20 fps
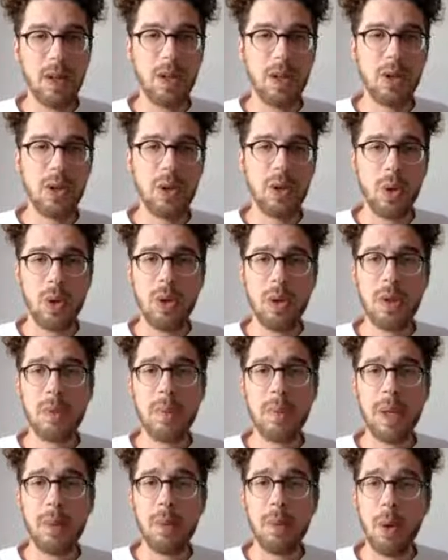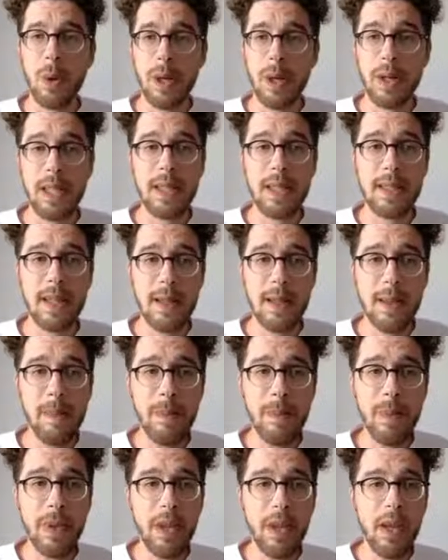in short, by Moer et al.